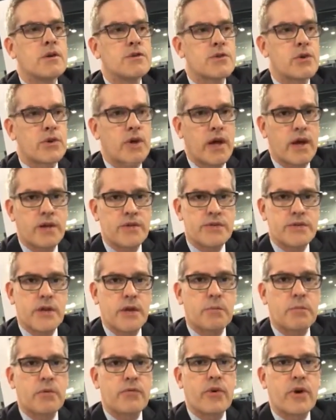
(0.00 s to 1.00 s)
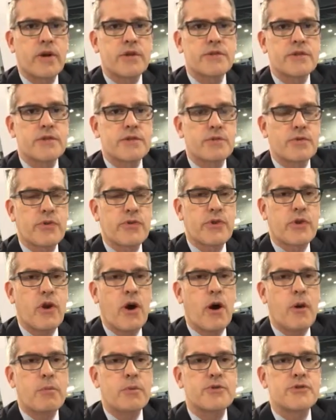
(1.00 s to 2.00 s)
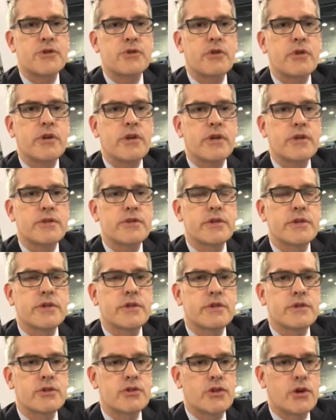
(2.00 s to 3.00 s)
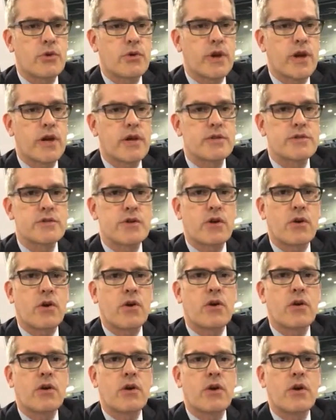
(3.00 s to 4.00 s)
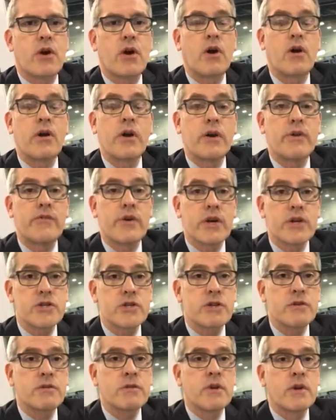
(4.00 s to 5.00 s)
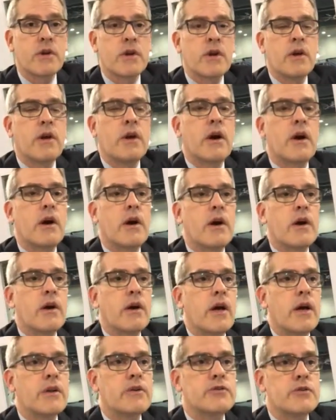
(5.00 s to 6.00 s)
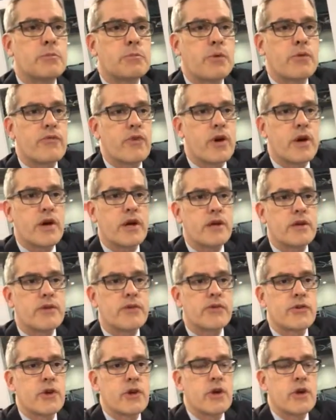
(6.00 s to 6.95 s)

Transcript: So CANSEC provides us with an opportunity to showcase our innovation and to provide